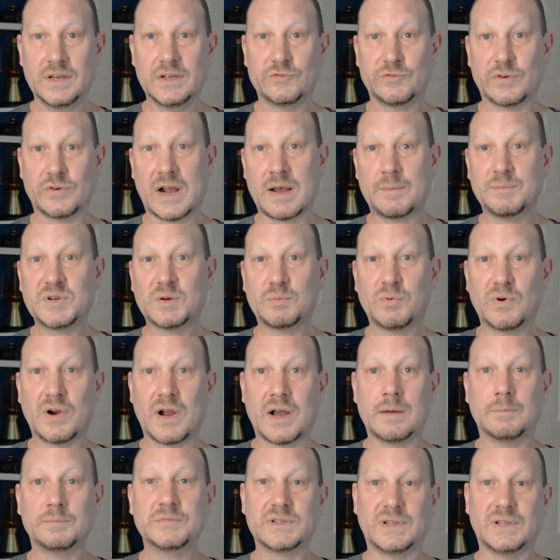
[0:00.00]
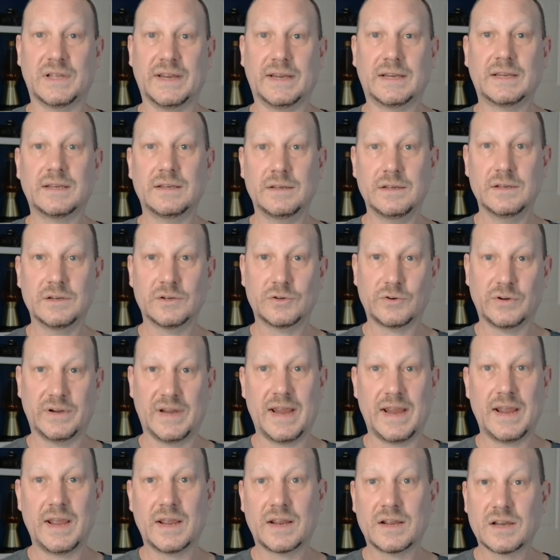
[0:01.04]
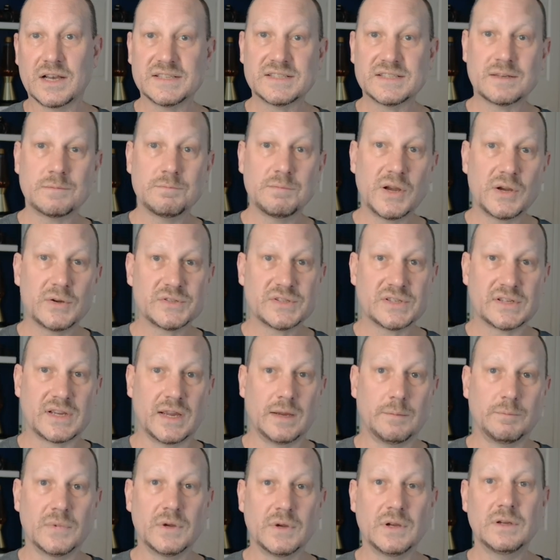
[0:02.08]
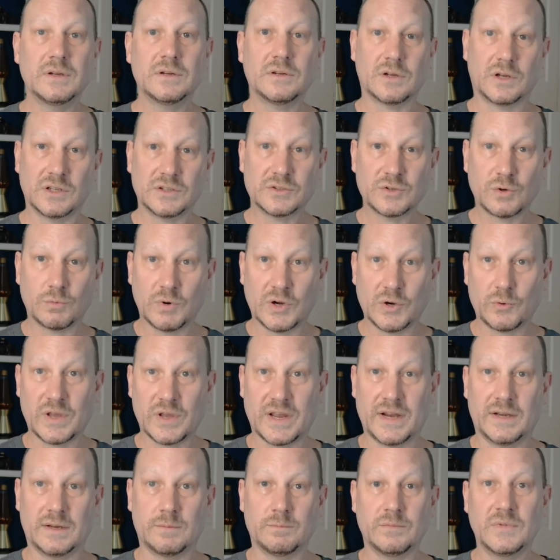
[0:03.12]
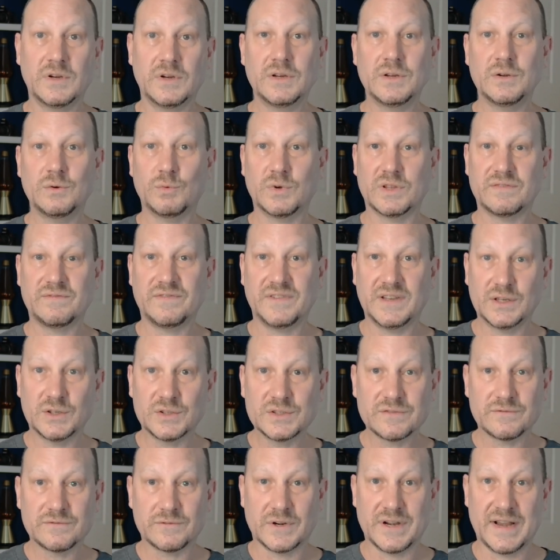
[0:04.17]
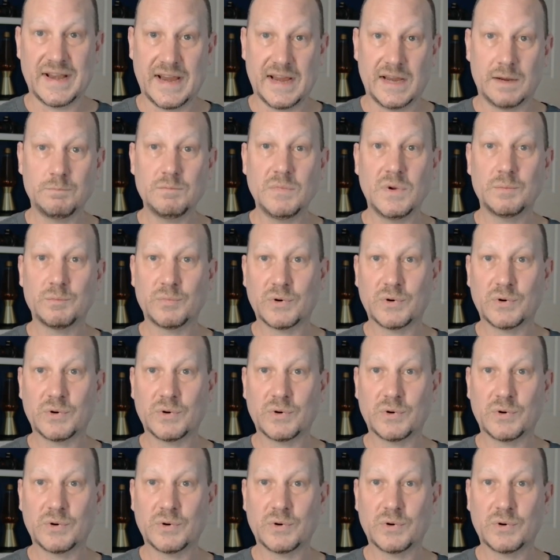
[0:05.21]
Dropped a prompt like create a custom post type called quote item with fields for name,